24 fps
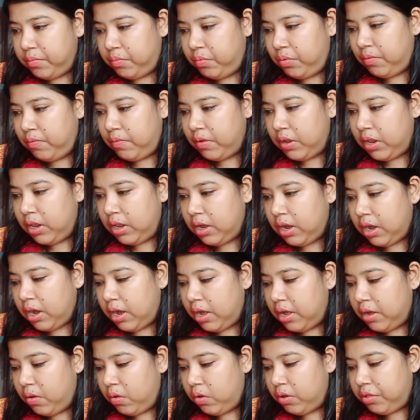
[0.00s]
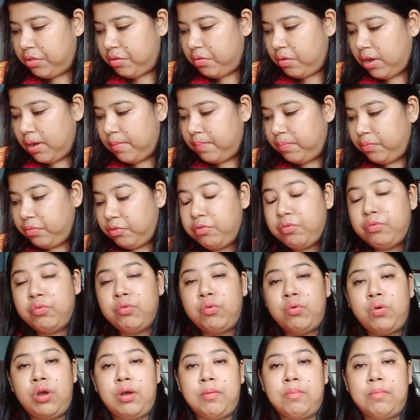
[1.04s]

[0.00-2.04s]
we will also come to know